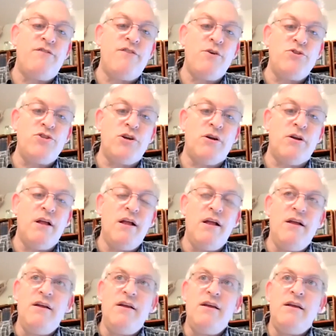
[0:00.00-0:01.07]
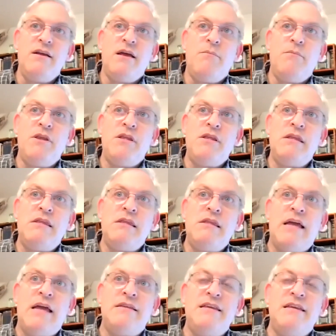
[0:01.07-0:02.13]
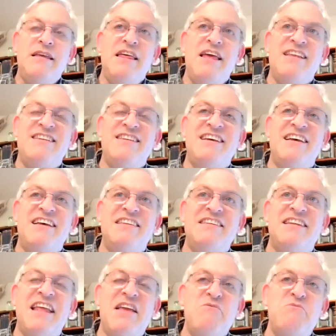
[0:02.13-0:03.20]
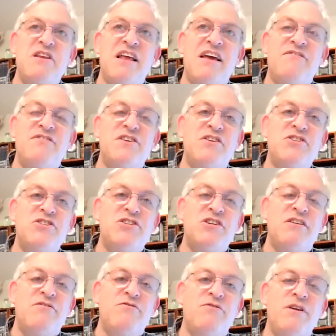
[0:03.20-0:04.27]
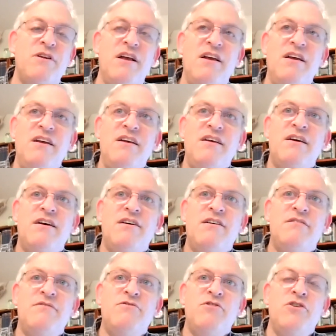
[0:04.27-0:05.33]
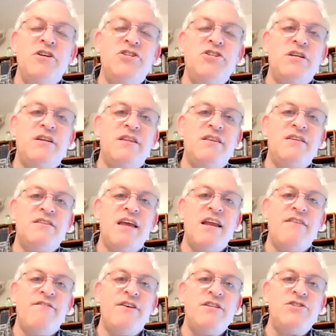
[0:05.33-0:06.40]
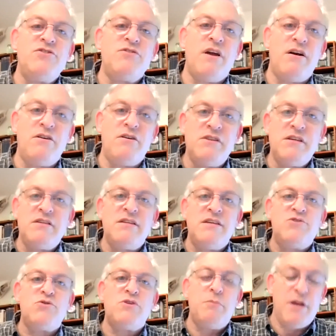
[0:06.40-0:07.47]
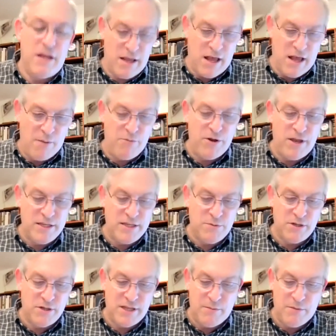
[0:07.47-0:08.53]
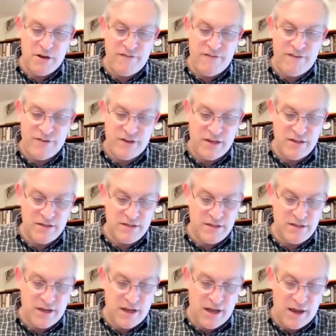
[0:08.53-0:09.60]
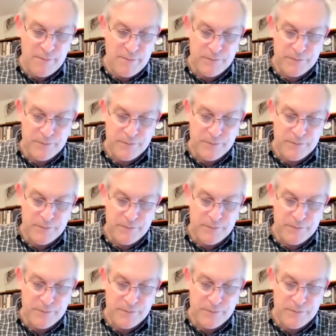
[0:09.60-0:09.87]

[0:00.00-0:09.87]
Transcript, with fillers: capture the future. I mean, the idea that uh, today we'd have such uh, religion in the state of Israel, this, this, would have been incomprehensible to them in the 50s.